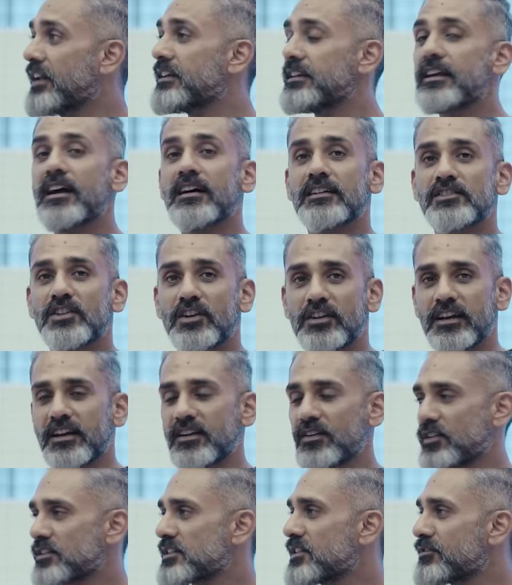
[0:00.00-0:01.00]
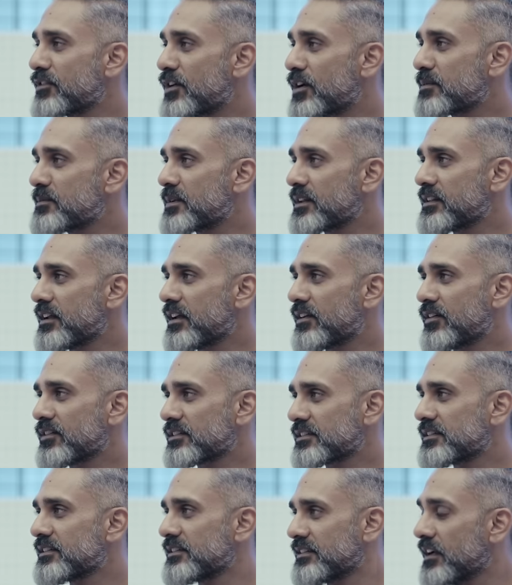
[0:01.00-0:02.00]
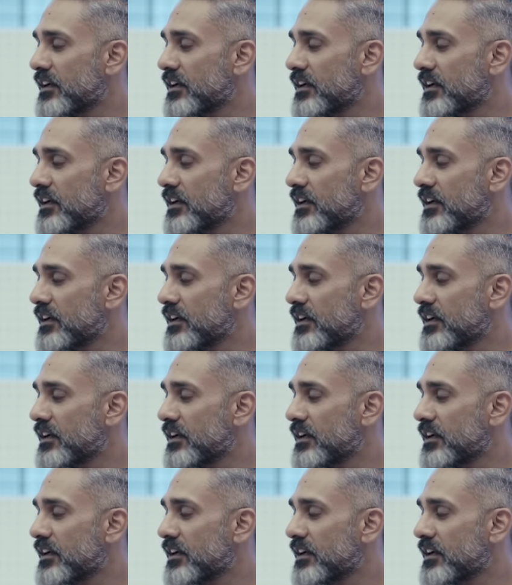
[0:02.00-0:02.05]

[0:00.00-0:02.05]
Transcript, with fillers: I, yeah, sorry, Aerox. I forgot about the Aerox.